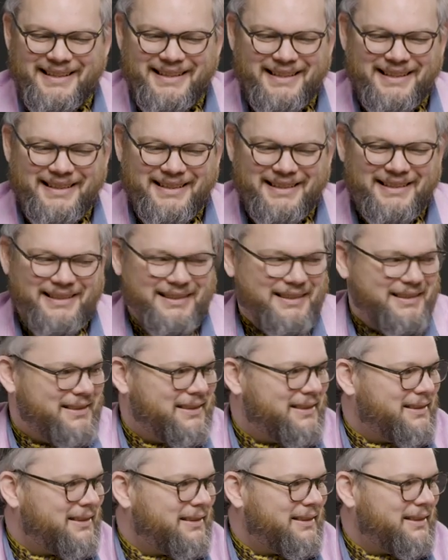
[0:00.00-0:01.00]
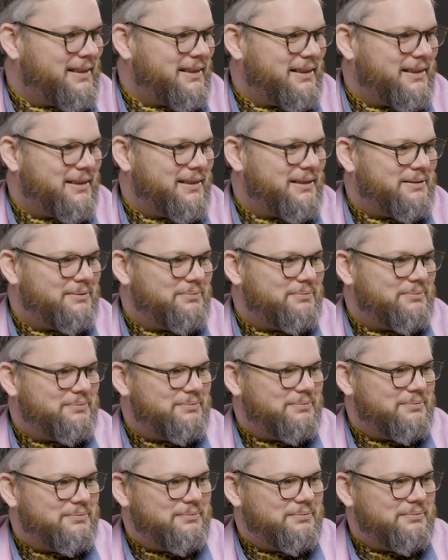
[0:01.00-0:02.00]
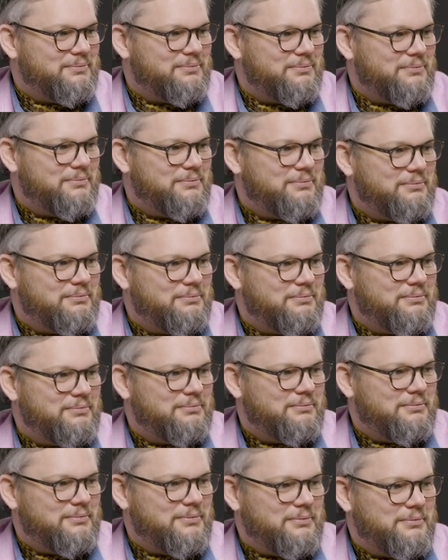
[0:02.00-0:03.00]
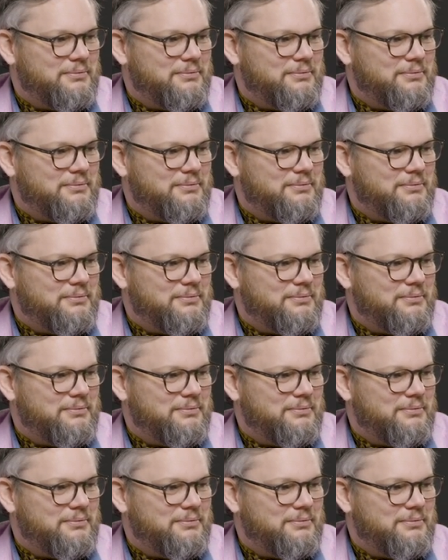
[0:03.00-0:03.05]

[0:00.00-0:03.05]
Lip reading: (silent)